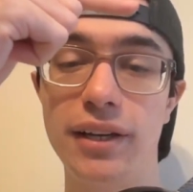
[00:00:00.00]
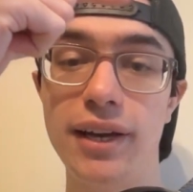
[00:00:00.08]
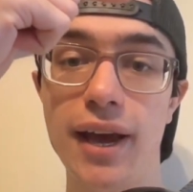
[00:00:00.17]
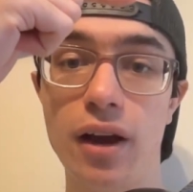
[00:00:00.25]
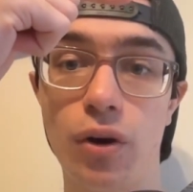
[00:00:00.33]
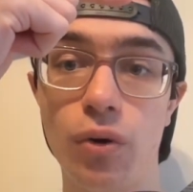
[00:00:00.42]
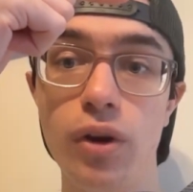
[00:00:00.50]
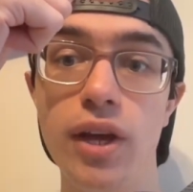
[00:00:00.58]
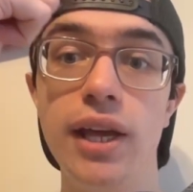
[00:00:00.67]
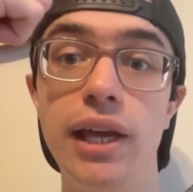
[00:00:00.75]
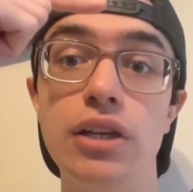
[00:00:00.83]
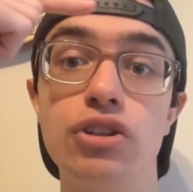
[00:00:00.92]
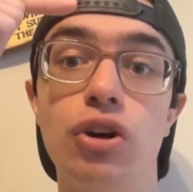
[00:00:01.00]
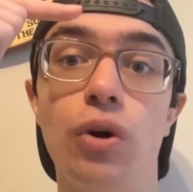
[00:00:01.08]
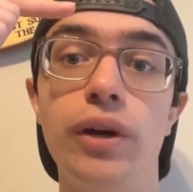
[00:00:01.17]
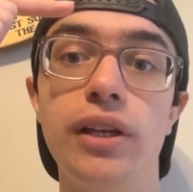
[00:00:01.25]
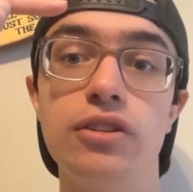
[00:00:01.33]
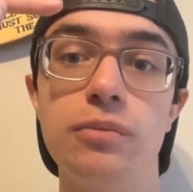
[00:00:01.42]
now is
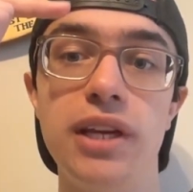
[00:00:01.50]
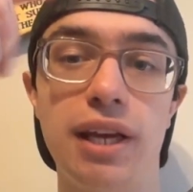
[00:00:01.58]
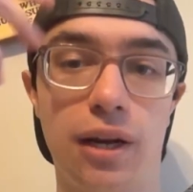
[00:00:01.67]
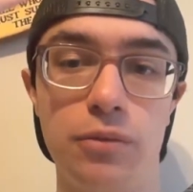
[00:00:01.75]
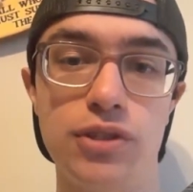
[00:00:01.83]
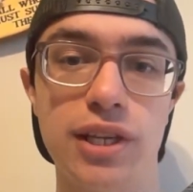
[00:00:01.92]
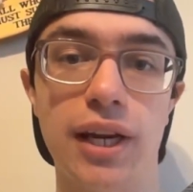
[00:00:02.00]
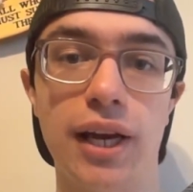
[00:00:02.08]
going to be, and I'm using an